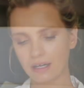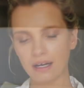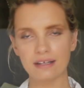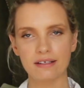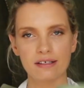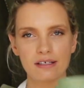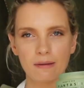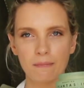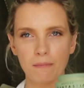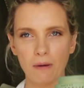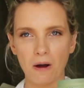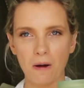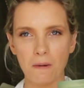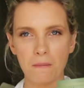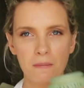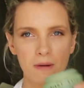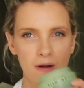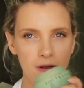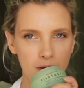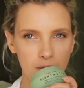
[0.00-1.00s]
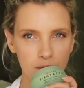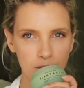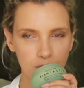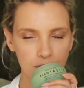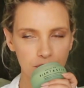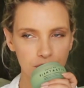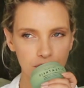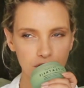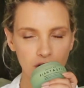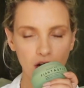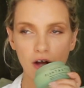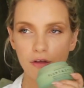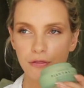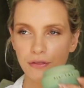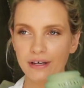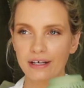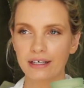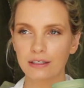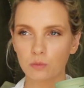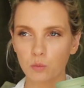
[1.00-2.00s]
Cleansing Balm, I
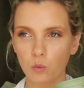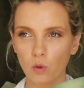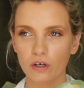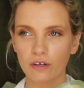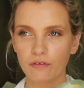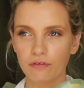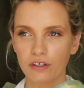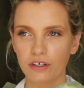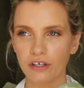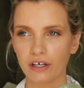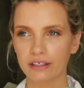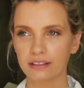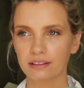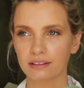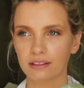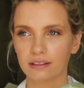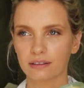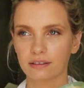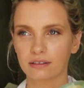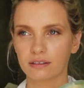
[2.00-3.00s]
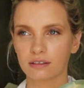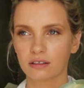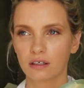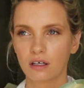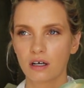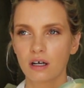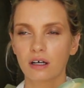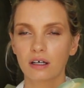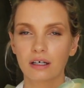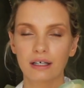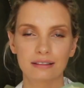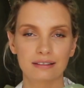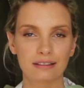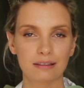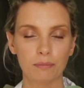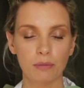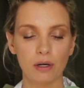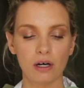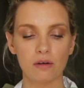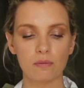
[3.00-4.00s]
think, is one of the nicest
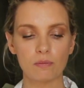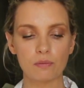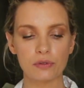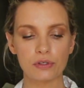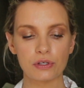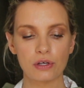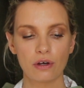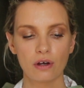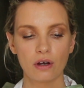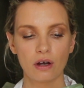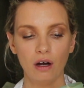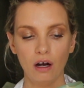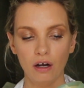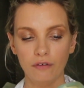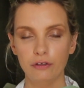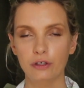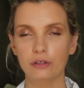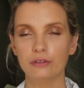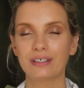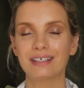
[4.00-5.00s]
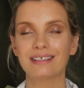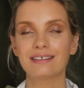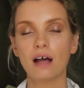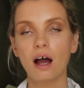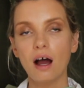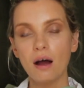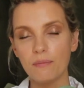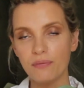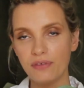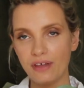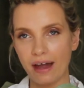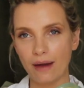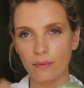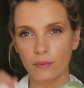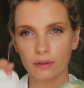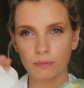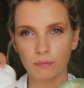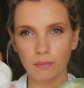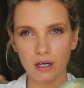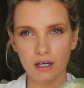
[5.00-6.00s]
cleansing balms I've used. It's up there
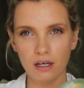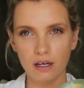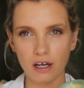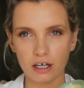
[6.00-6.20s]
with my